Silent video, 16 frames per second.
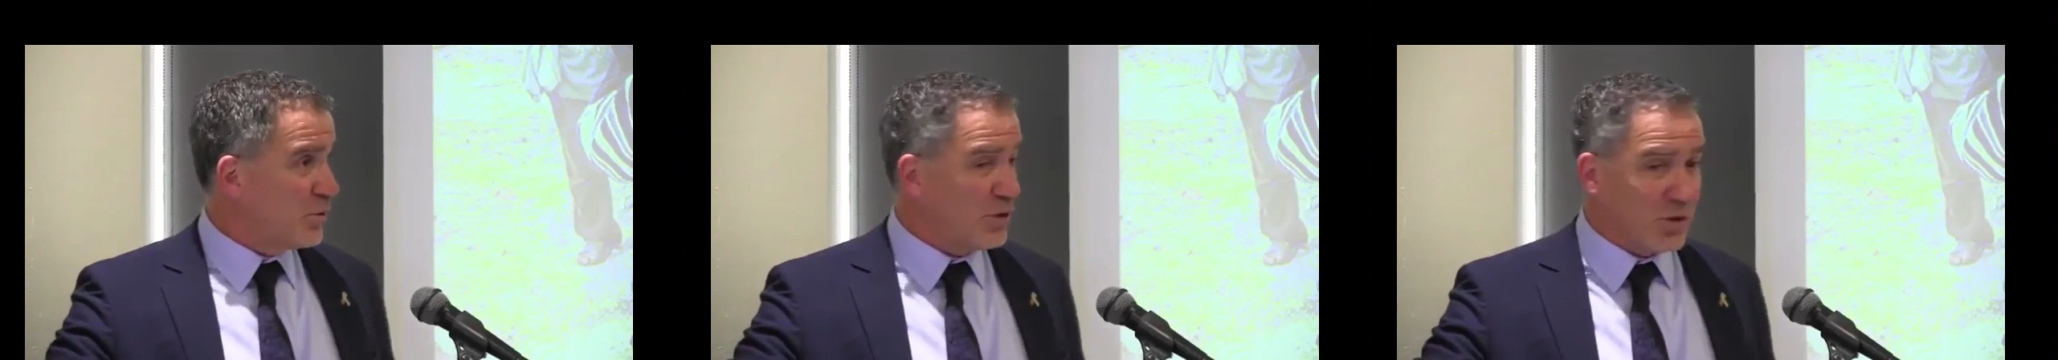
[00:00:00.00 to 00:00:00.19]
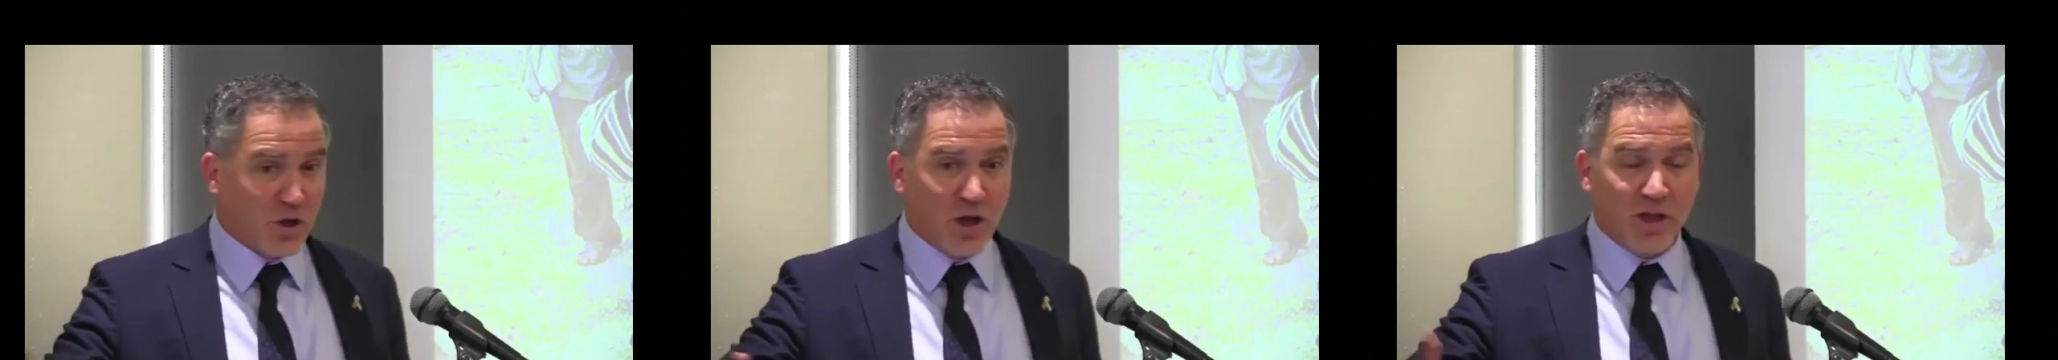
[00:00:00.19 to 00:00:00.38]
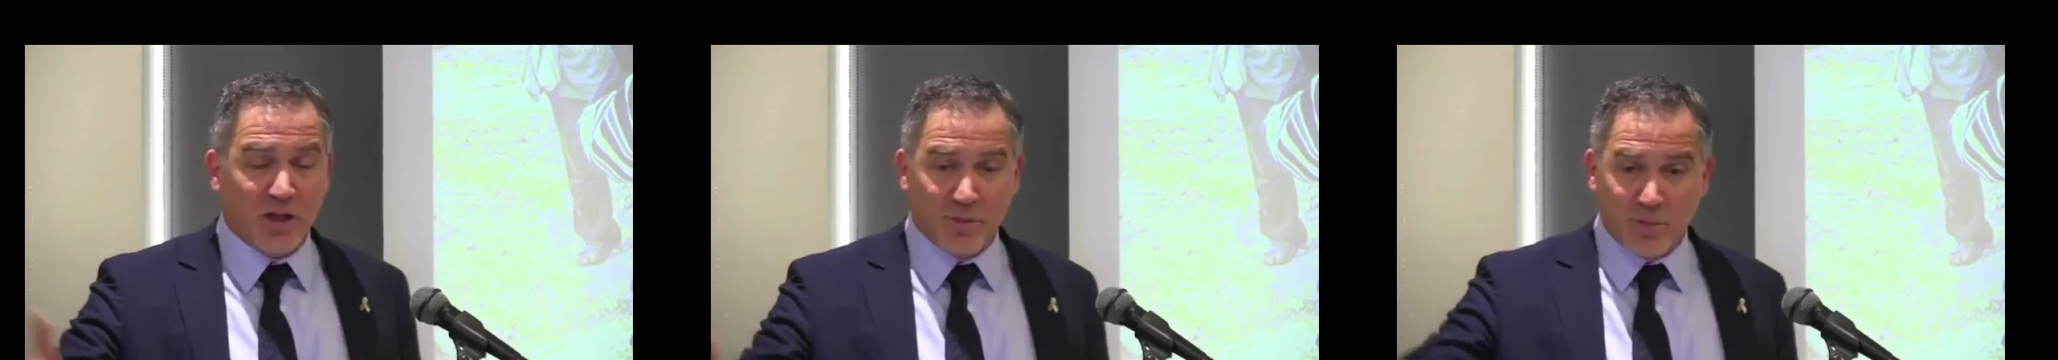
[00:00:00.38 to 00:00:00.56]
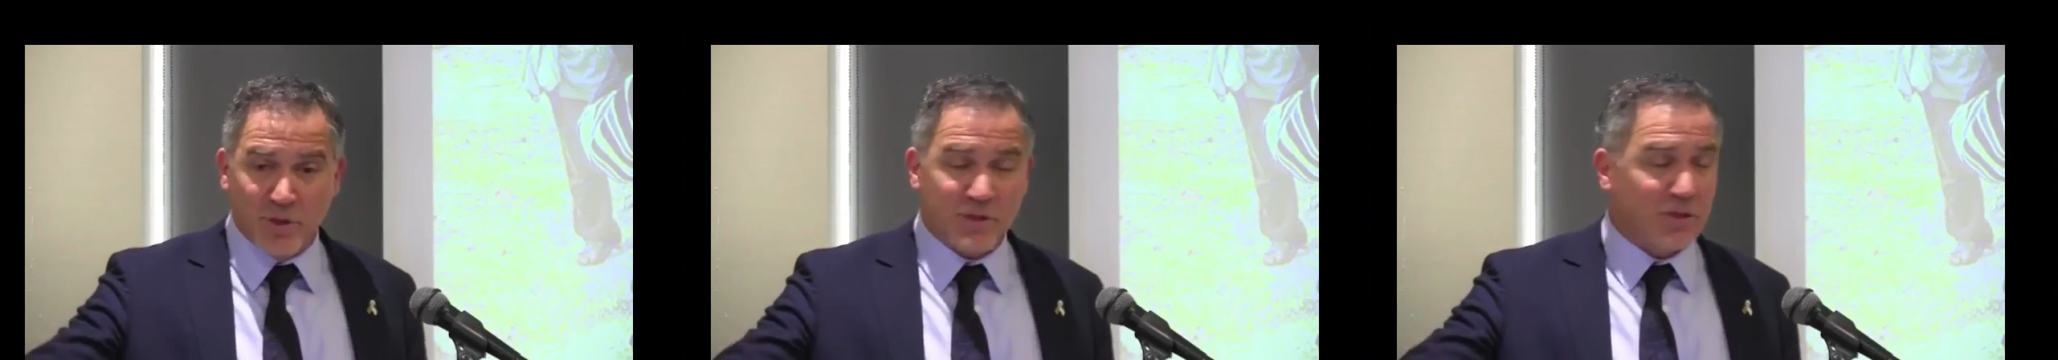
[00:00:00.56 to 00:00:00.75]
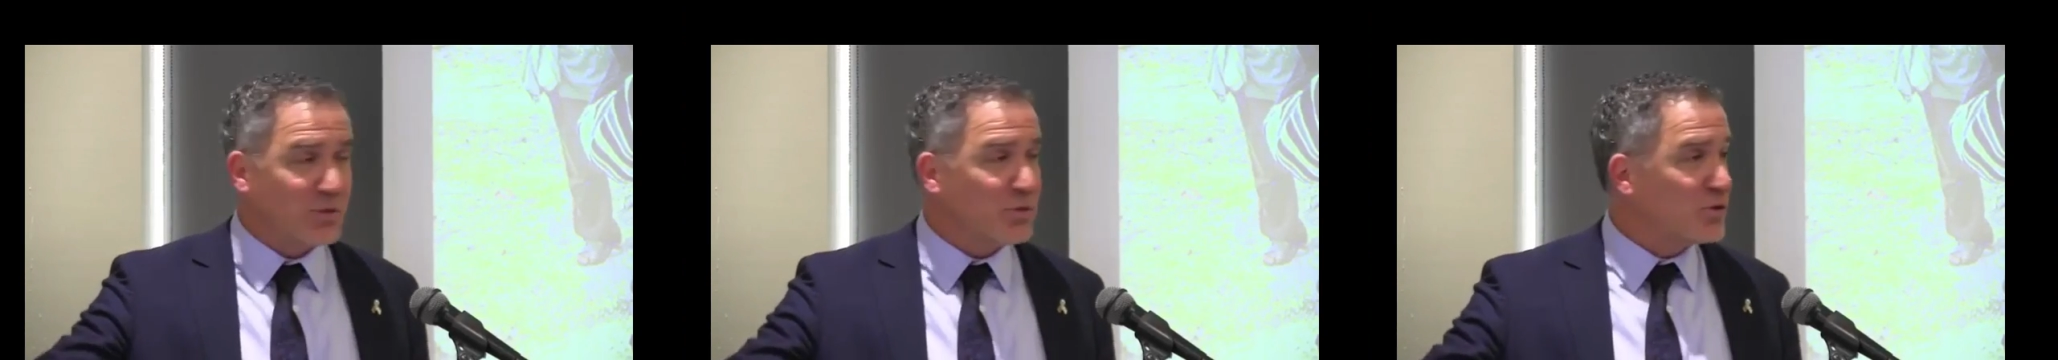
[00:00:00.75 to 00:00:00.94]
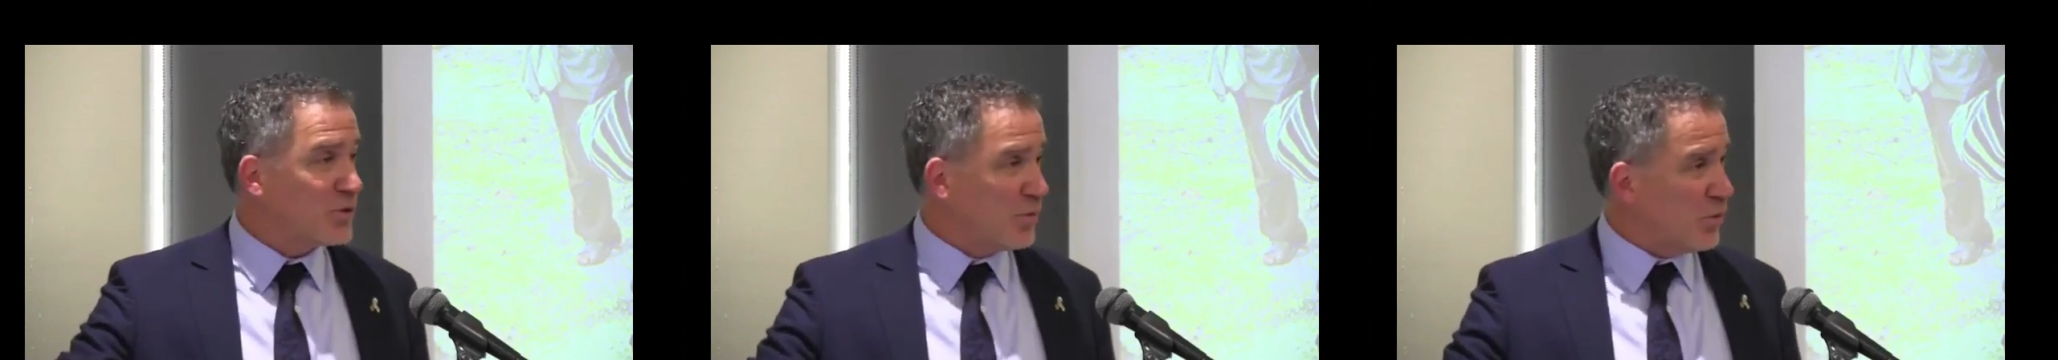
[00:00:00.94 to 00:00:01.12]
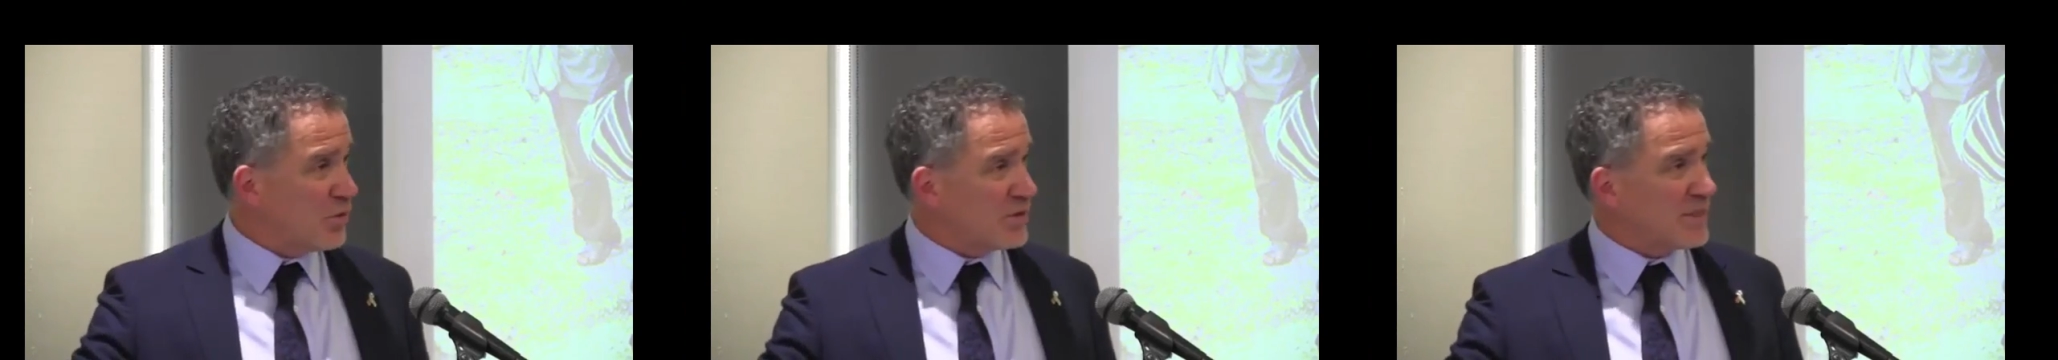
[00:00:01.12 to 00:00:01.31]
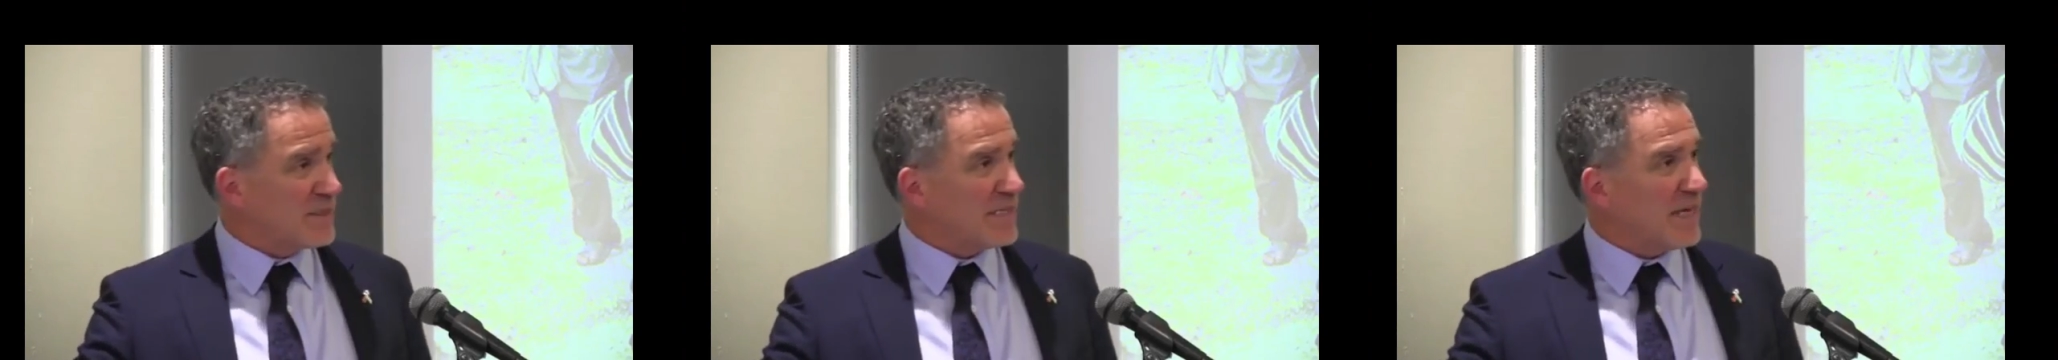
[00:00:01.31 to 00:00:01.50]
What do you call a person who
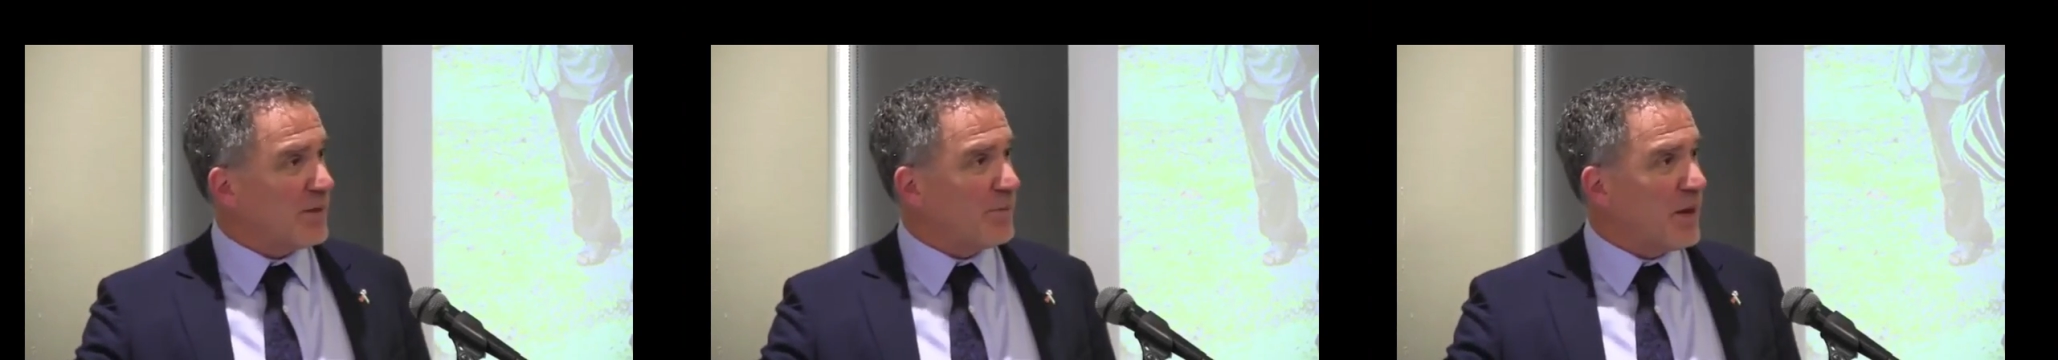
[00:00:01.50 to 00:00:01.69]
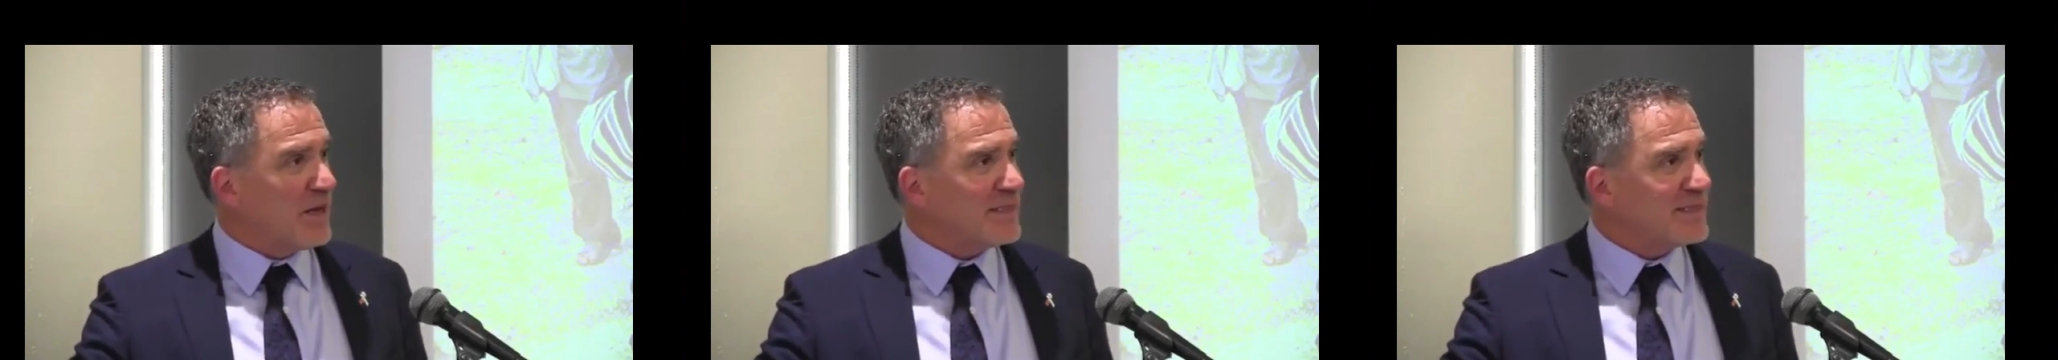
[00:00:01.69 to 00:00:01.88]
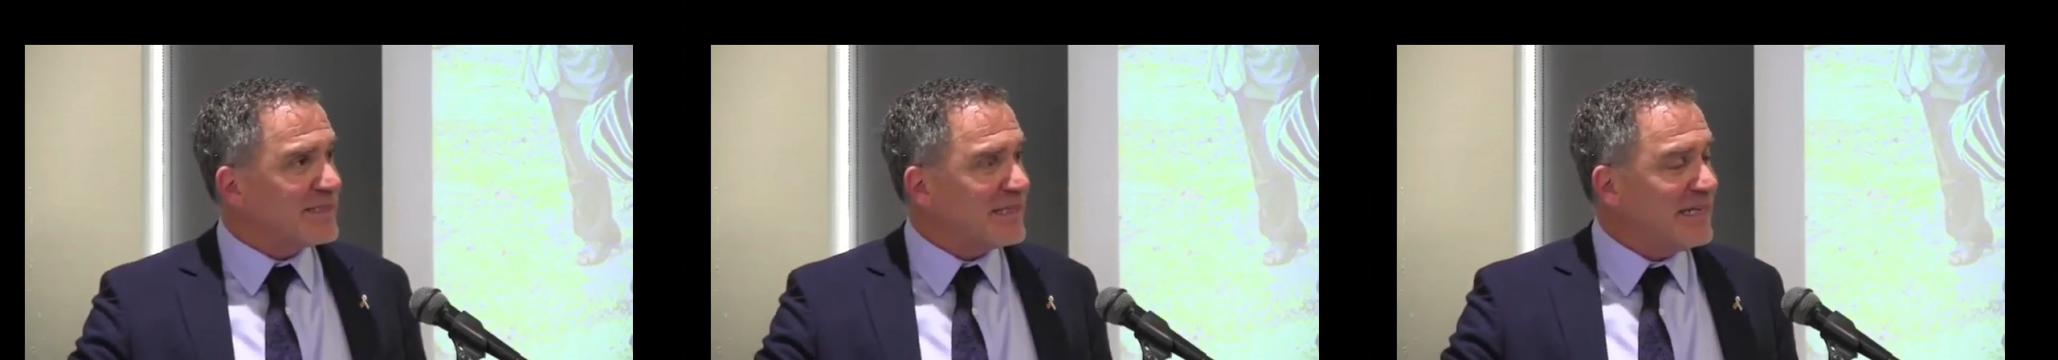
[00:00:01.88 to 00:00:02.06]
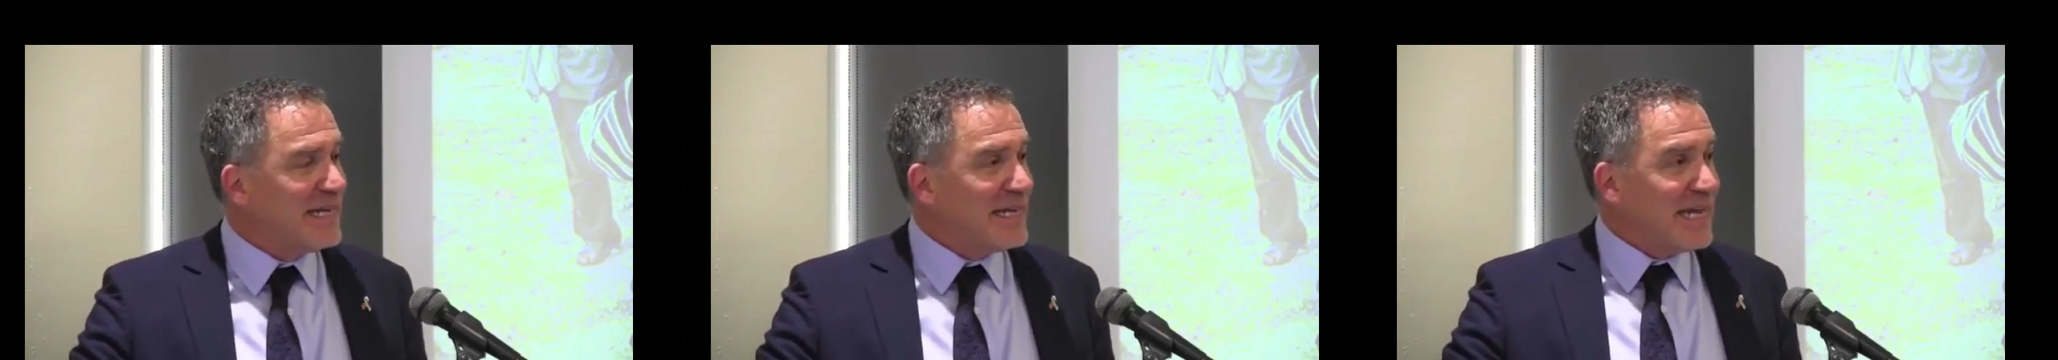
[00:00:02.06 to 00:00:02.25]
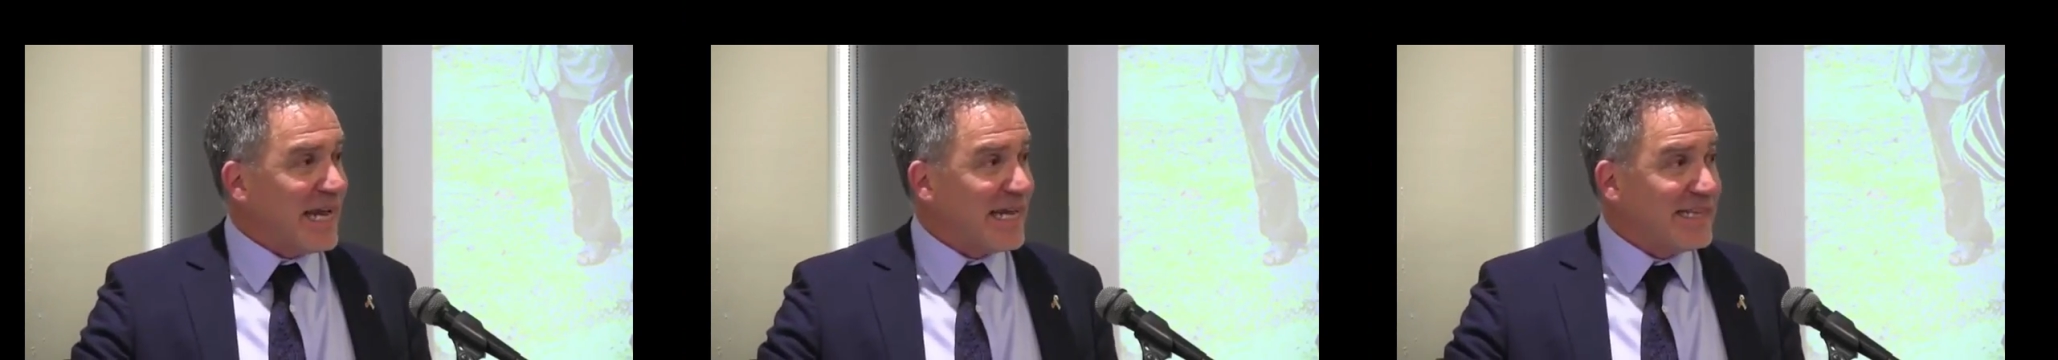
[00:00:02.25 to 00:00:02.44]
supports this kind of policy?